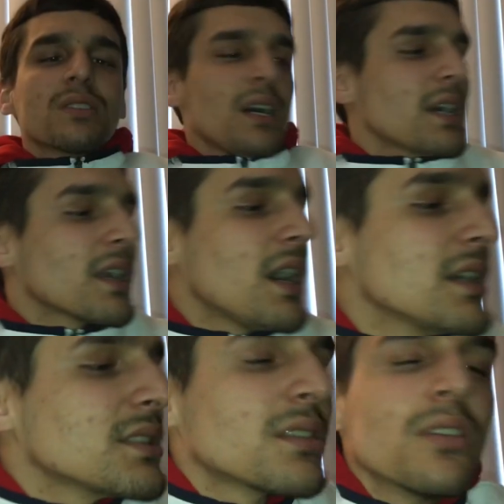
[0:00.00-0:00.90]
outside,
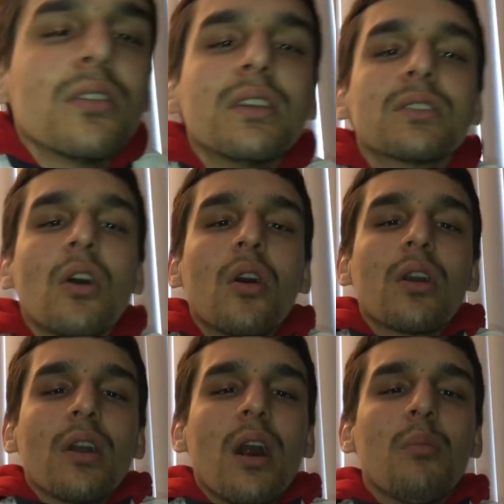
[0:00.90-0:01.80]
guys, to his
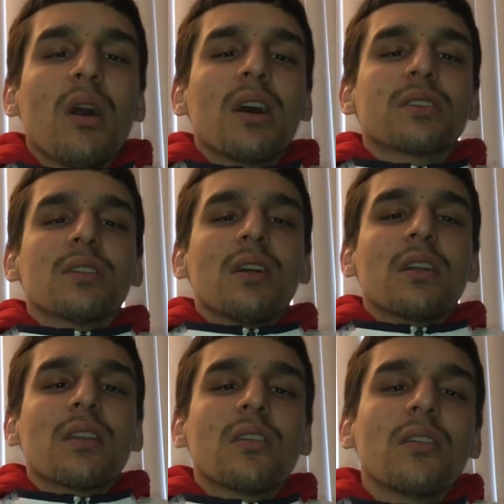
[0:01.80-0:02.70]
car and hotbox.
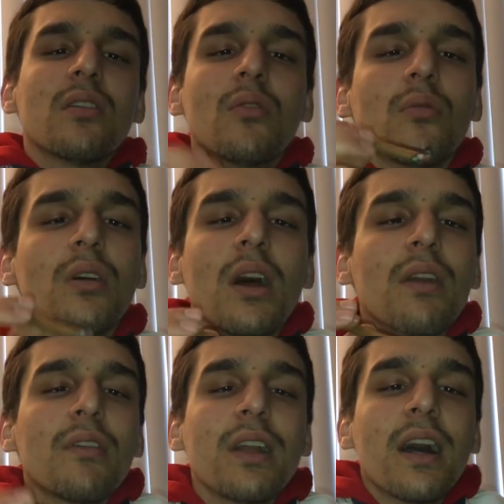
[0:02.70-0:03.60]
Like,
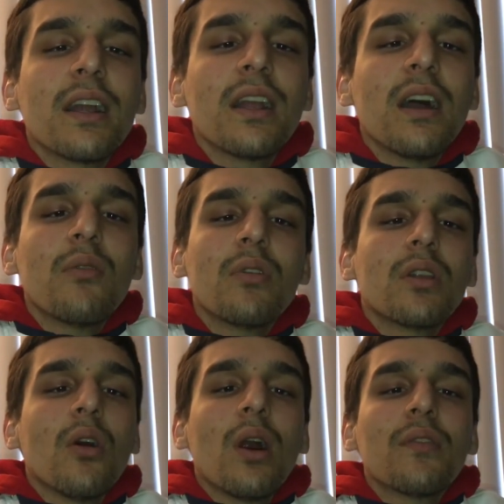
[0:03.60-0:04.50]
every night we'd
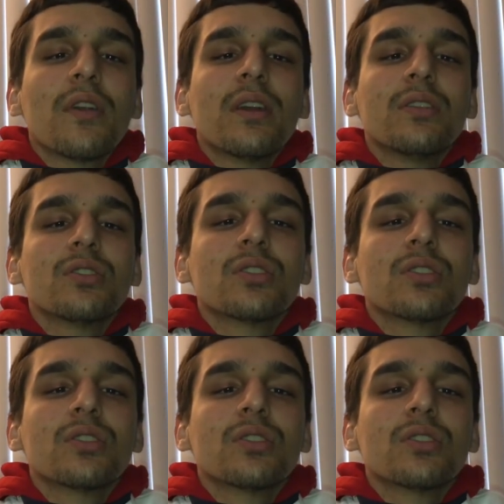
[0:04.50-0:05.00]
go out there and